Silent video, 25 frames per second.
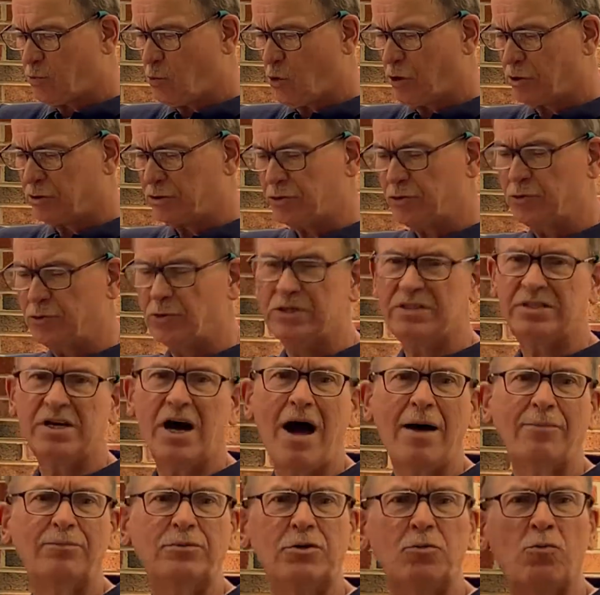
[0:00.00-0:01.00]
were to
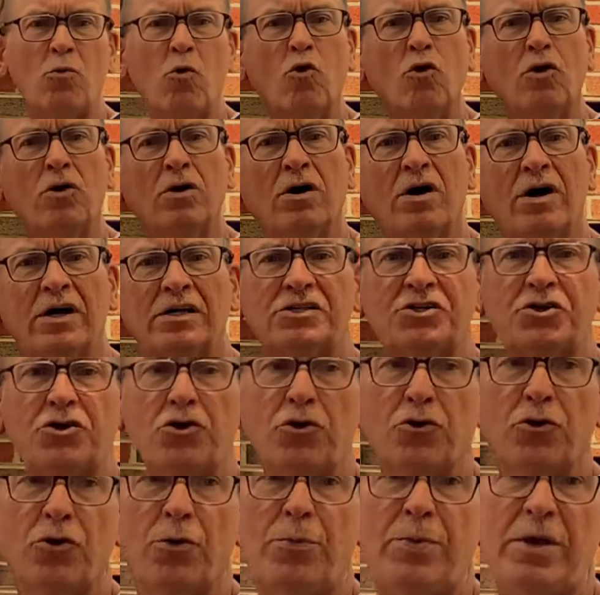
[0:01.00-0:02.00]
adopt a more or less
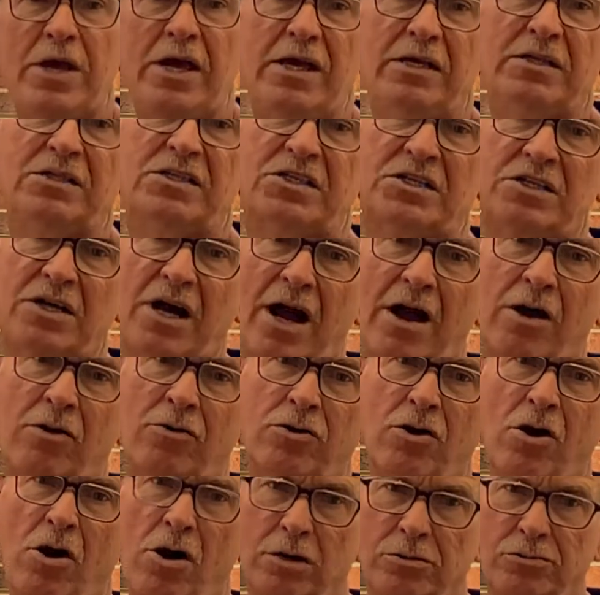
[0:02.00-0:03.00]
European style
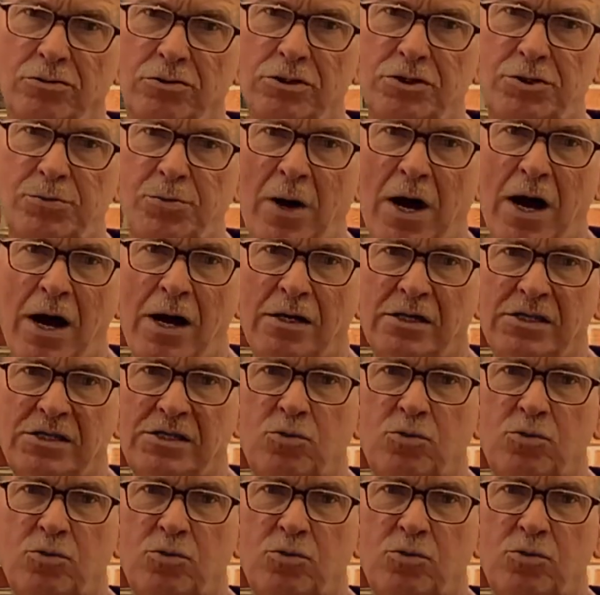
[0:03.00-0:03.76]
cartridge box,